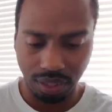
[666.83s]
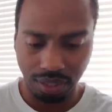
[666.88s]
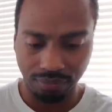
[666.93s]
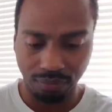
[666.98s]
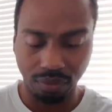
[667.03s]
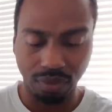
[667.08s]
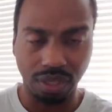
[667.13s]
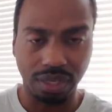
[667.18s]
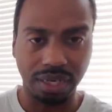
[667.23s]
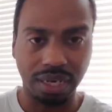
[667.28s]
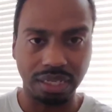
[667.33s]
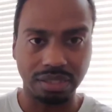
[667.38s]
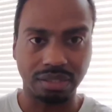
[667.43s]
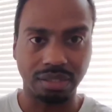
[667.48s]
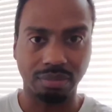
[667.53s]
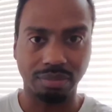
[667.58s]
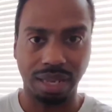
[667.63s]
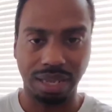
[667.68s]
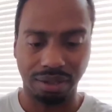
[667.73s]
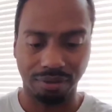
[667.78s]
if you're looking at
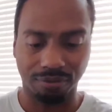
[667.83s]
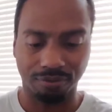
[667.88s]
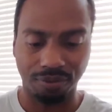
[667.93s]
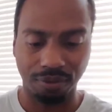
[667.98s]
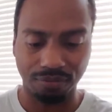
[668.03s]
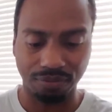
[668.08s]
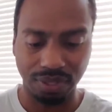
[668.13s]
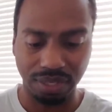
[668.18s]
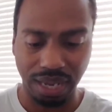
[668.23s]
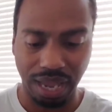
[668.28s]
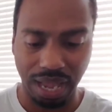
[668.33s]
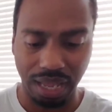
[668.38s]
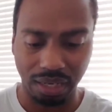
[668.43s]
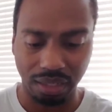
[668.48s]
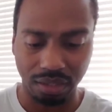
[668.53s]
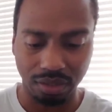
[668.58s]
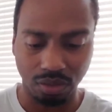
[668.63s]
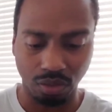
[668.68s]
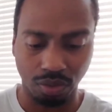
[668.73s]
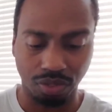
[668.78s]
something like a
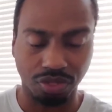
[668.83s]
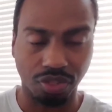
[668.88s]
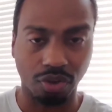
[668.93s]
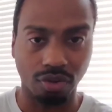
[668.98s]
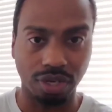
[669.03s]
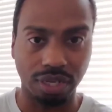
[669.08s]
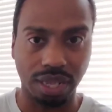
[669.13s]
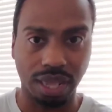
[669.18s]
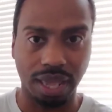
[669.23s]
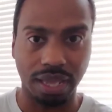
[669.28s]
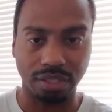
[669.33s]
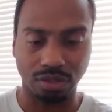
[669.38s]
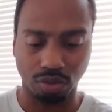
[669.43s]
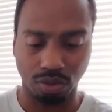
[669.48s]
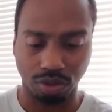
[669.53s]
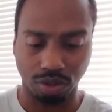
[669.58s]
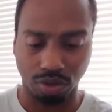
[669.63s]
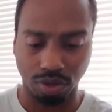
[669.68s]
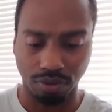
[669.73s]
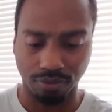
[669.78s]
$50 or 30X
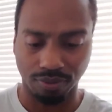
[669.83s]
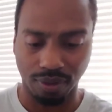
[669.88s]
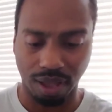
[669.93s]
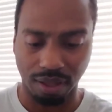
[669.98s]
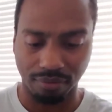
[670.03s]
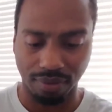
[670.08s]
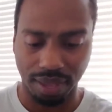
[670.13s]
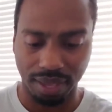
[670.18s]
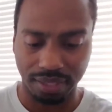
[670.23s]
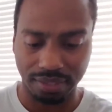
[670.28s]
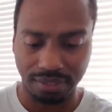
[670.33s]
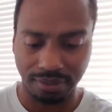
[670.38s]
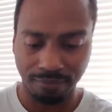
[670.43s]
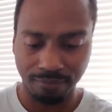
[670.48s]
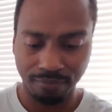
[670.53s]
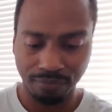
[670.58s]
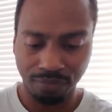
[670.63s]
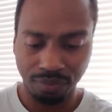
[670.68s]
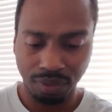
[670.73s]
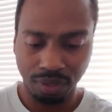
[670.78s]
or 35X,
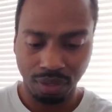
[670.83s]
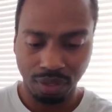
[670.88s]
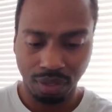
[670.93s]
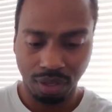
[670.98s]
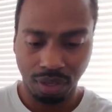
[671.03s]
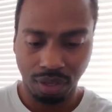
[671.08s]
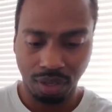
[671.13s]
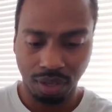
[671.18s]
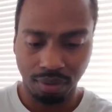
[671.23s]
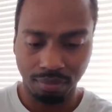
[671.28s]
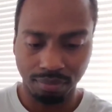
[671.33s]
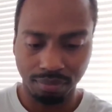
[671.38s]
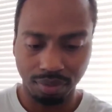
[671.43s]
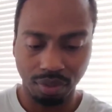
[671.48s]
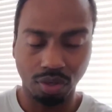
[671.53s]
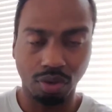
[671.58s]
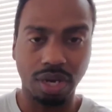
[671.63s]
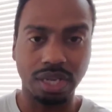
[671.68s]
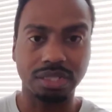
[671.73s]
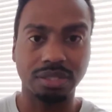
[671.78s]

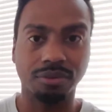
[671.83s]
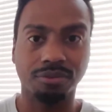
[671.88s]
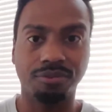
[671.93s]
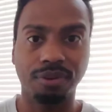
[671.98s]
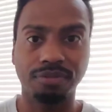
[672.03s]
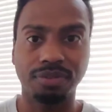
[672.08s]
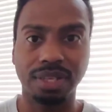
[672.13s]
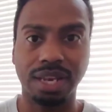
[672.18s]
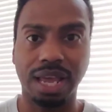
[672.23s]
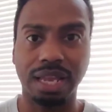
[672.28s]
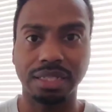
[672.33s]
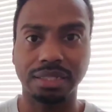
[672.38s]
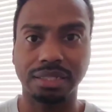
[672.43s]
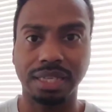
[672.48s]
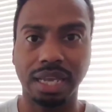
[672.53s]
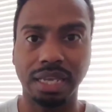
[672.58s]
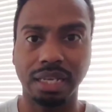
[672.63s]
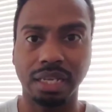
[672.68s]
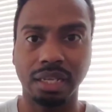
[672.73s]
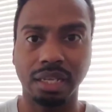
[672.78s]
that's a $50
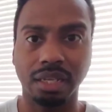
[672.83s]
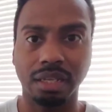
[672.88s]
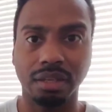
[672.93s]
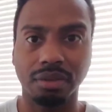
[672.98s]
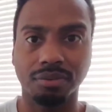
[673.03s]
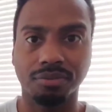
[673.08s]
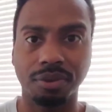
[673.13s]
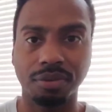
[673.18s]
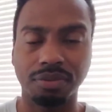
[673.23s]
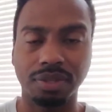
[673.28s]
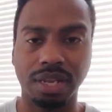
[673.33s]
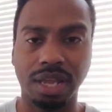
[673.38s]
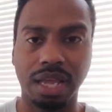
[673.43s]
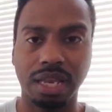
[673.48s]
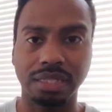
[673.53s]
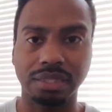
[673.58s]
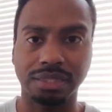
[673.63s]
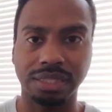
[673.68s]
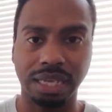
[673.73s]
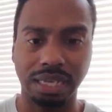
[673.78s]
Chainlink. $50
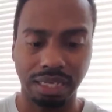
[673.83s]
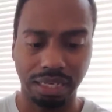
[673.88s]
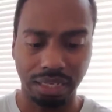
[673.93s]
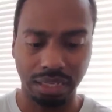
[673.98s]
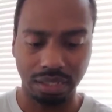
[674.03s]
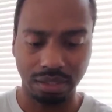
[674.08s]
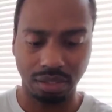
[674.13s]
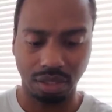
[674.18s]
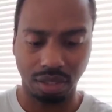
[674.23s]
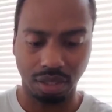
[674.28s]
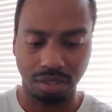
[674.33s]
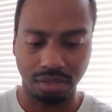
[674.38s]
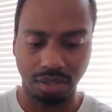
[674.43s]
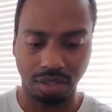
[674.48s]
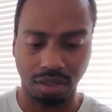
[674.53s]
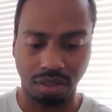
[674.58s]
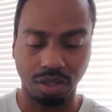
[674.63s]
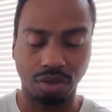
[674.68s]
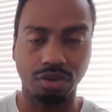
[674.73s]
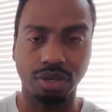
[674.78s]
Chainlink is
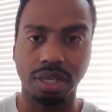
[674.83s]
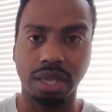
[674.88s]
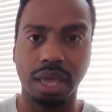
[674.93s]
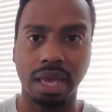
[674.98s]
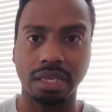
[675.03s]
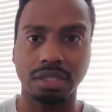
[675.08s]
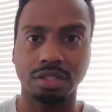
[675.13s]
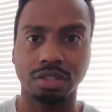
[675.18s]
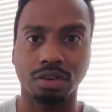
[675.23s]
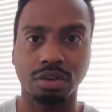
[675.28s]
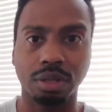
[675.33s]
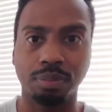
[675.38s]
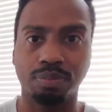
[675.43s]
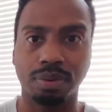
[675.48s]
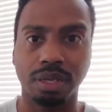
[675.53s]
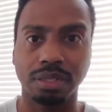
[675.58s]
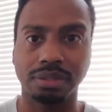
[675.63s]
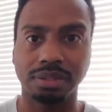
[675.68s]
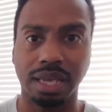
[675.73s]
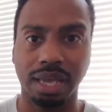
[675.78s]
a 30X, 30
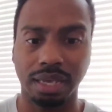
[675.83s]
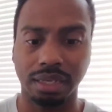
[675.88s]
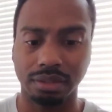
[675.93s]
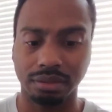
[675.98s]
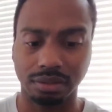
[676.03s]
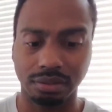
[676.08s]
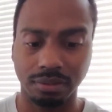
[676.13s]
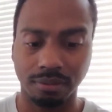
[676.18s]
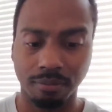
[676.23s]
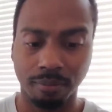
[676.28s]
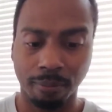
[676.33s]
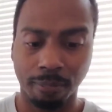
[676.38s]
plus X.